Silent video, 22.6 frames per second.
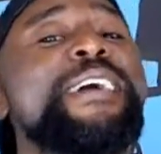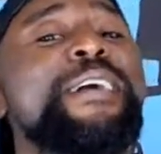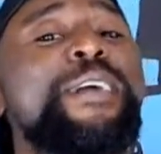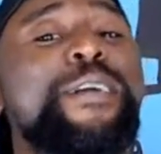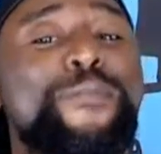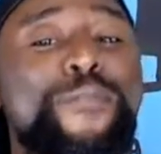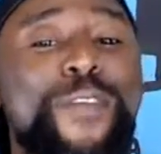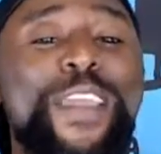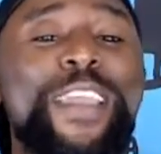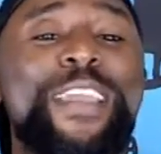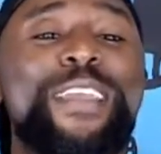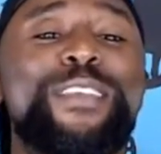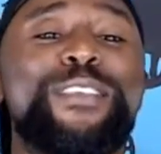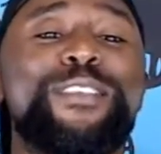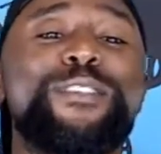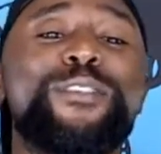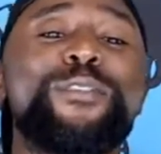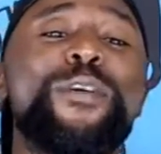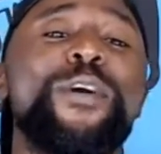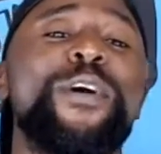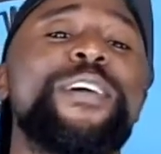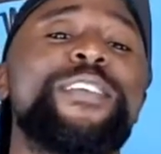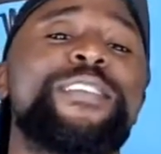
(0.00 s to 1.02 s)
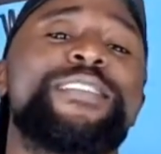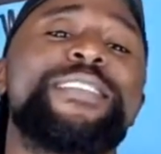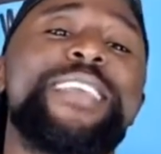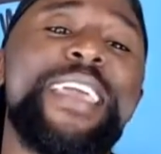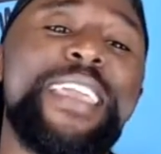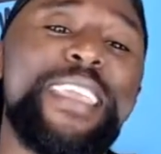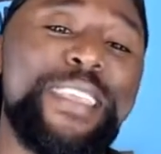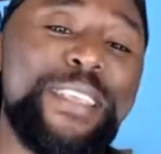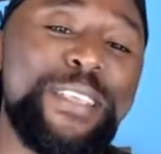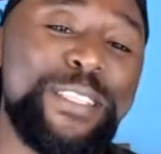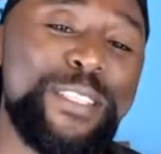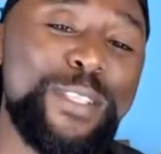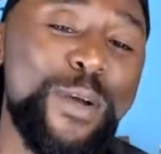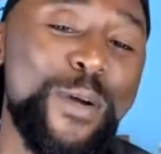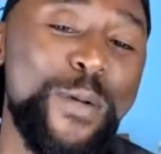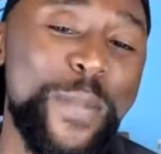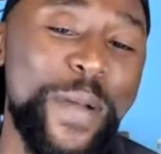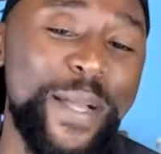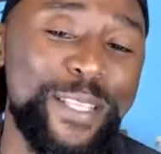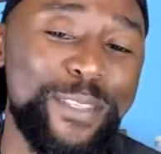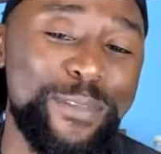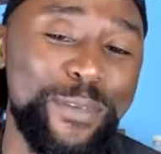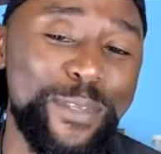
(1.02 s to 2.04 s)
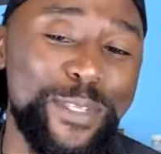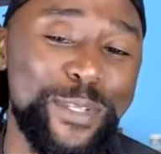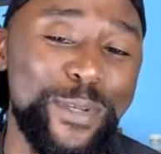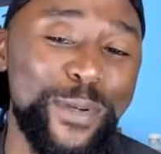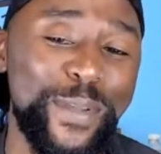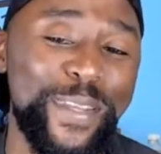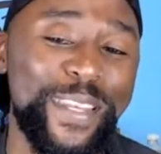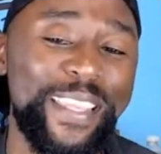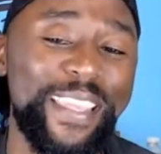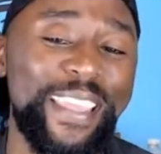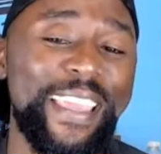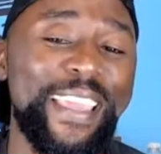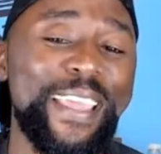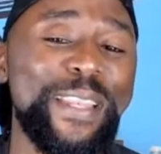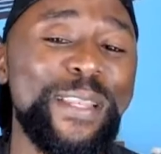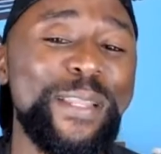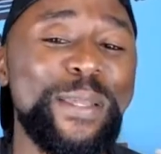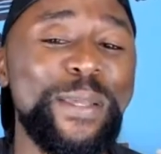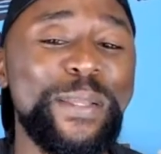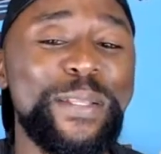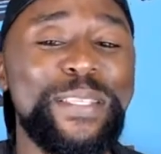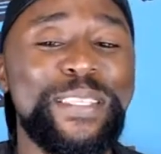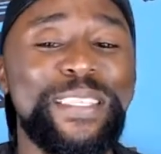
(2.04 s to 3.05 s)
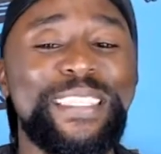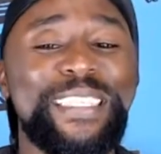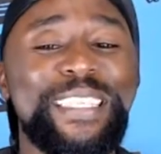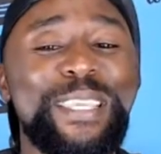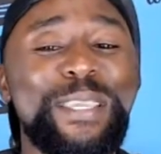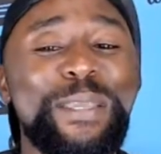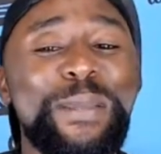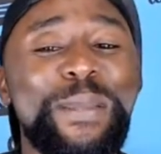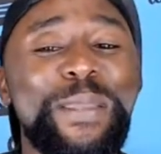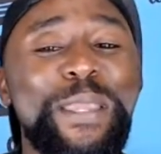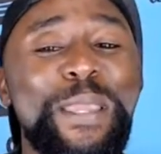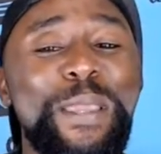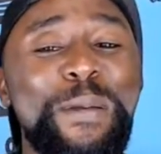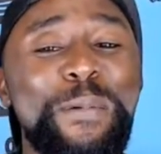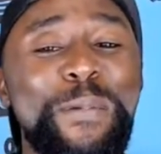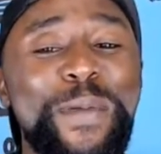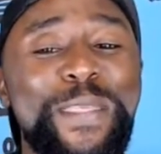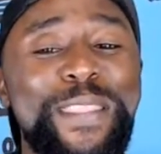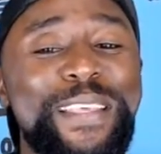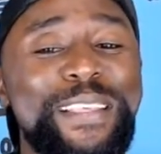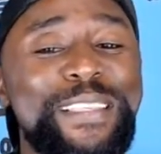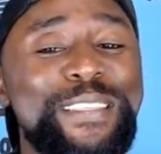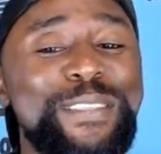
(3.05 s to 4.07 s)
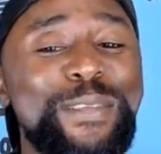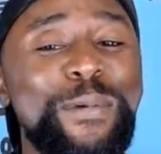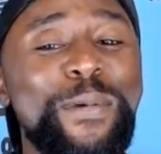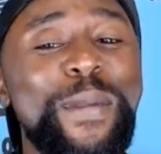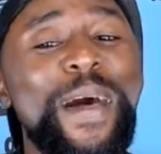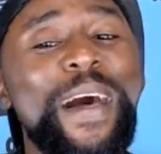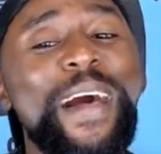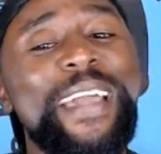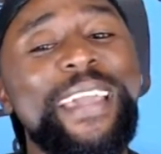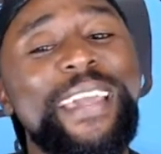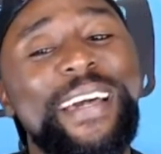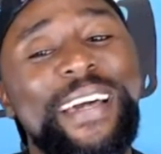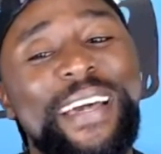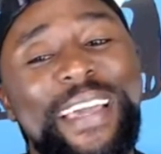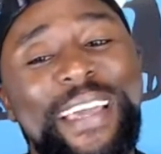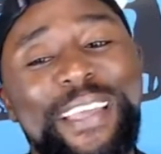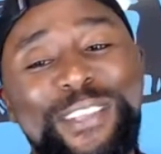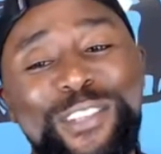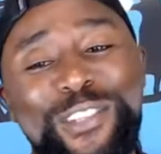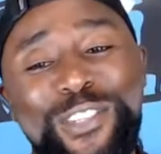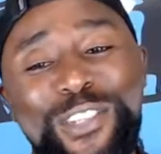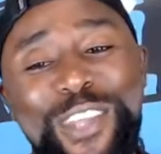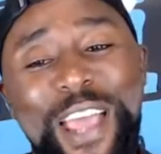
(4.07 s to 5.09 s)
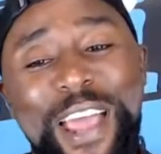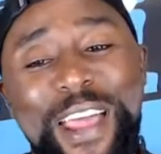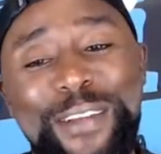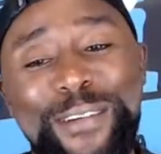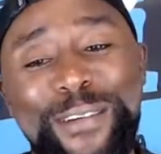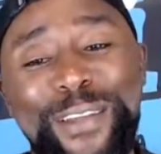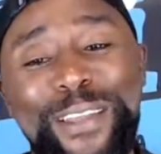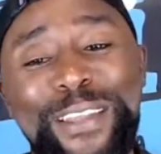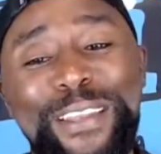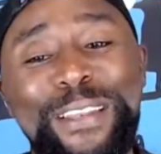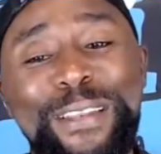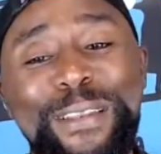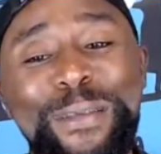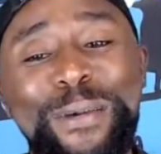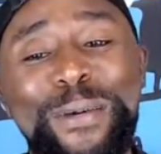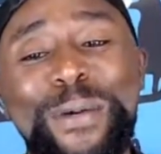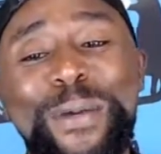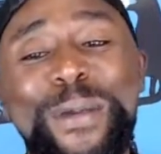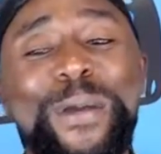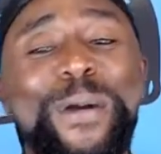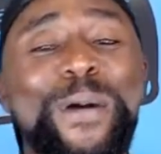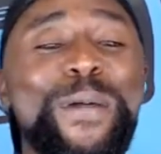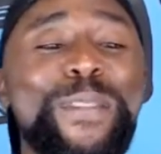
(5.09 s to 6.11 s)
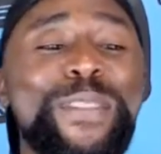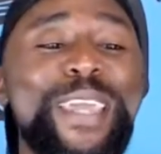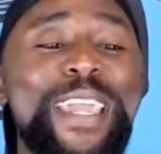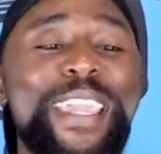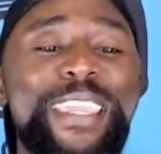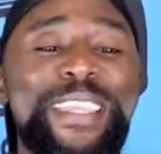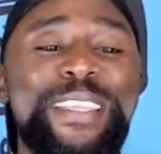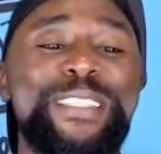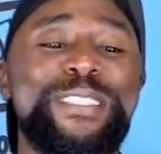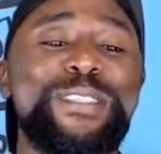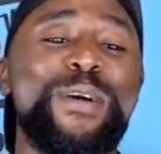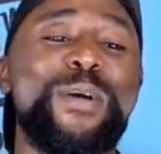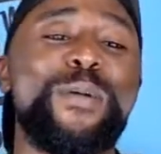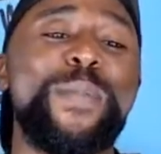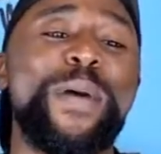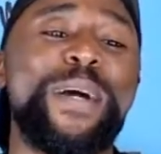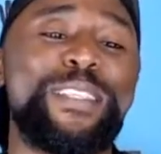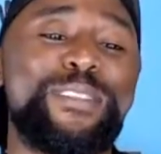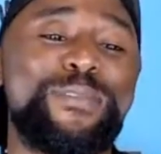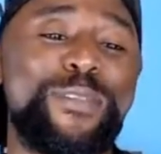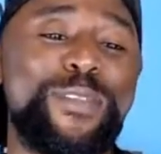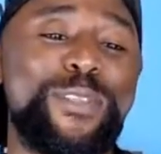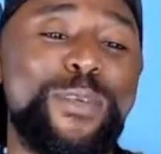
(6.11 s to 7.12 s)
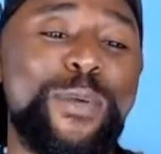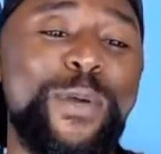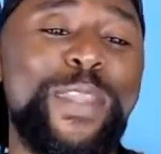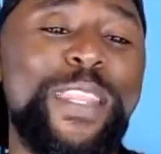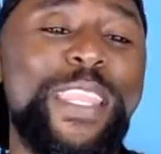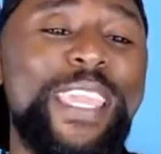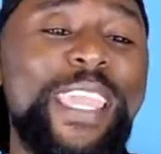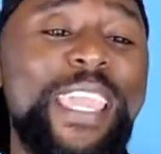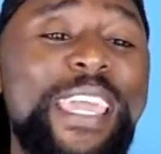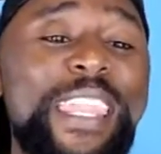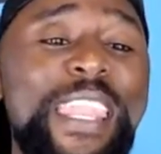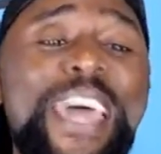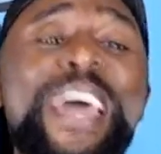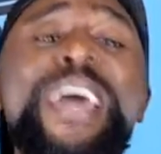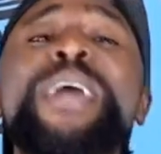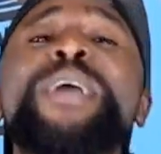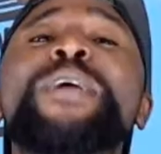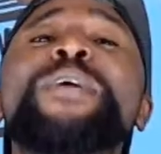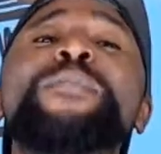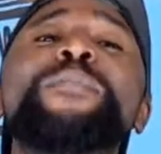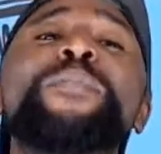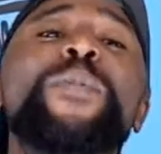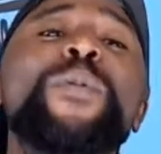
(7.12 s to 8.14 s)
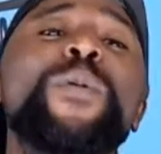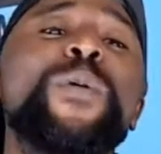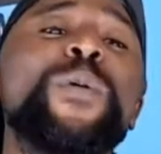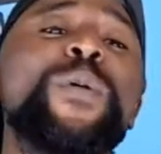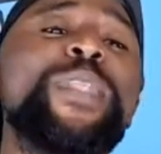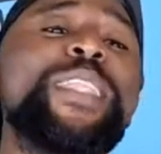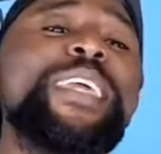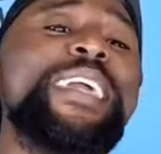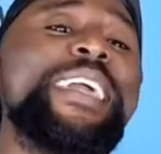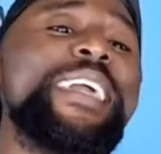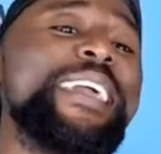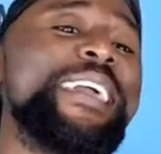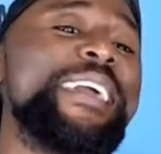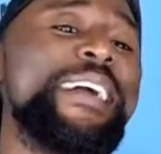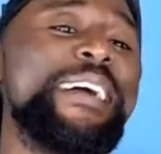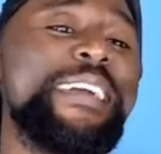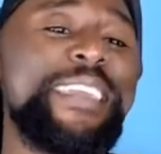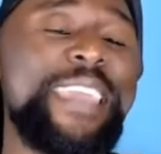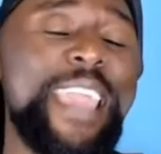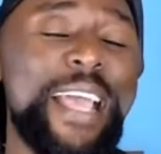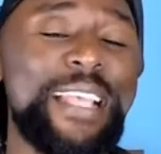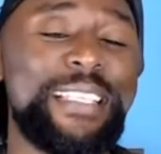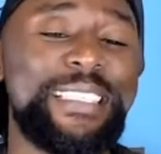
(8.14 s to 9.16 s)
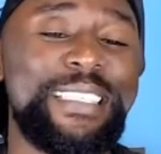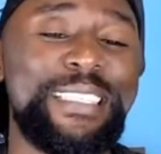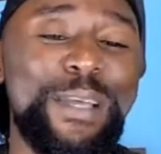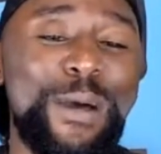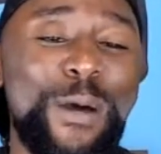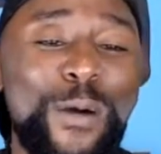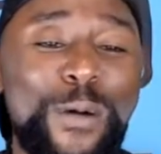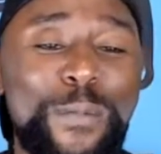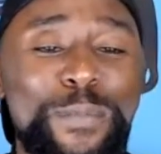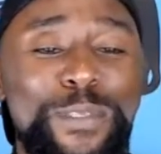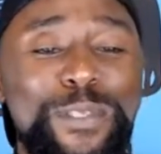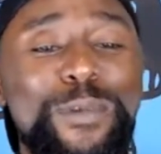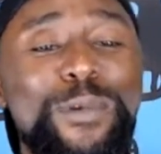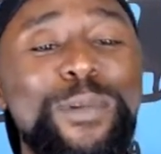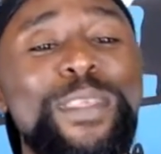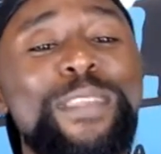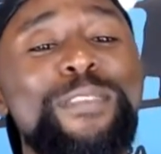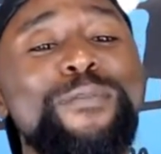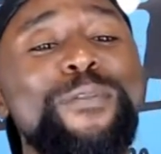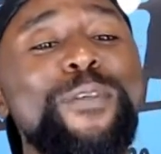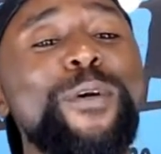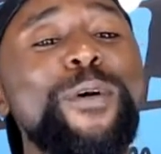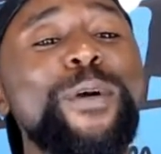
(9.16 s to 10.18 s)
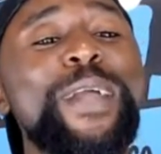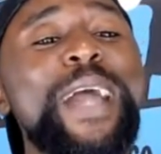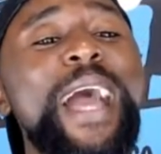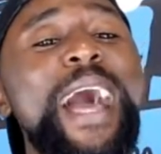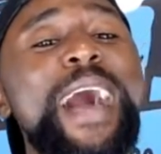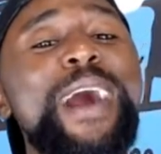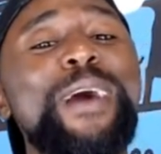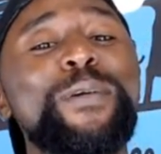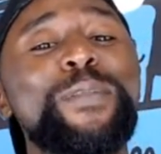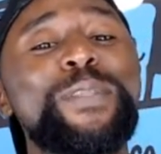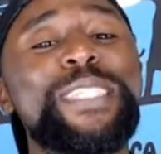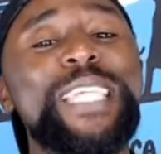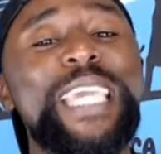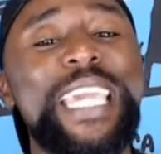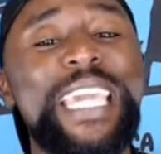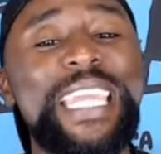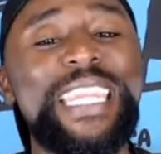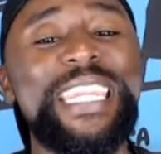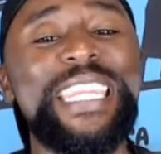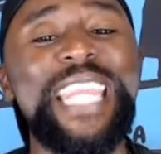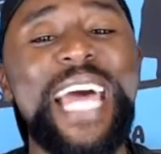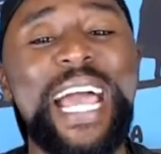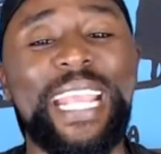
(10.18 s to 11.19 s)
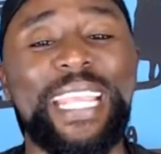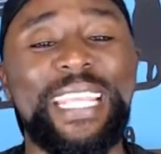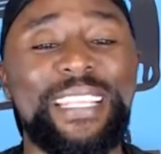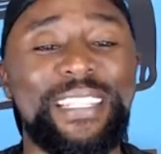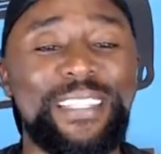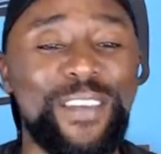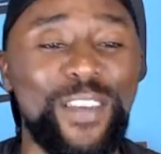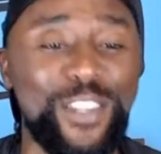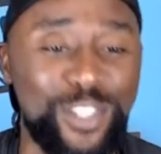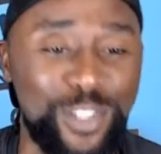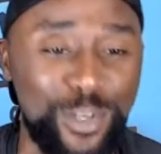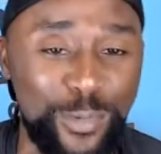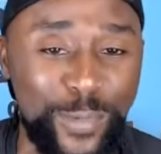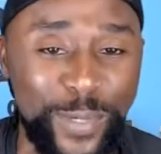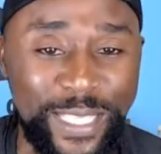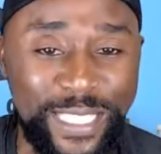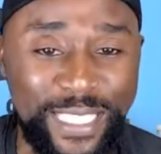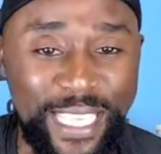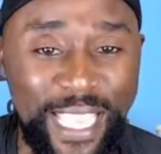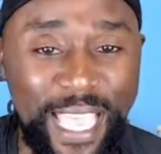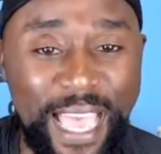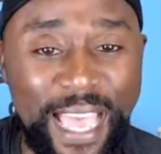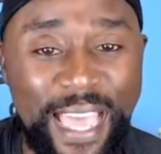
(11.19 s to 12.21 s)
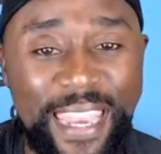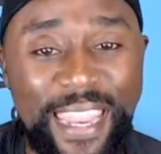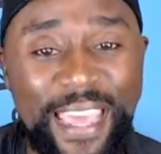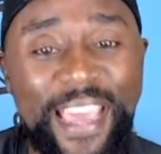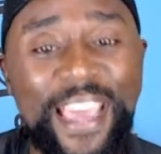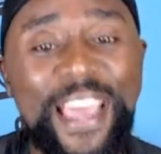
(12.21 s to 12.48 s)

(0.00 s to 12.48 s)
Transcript: Fingers crossed. Thank you so much for joining in. Good to see you here with us. Soraya and Sharon Lungo, thank you so much for joining in. Good morning. Yes, the homeschooling folk out in Natchitoches, Louisiana.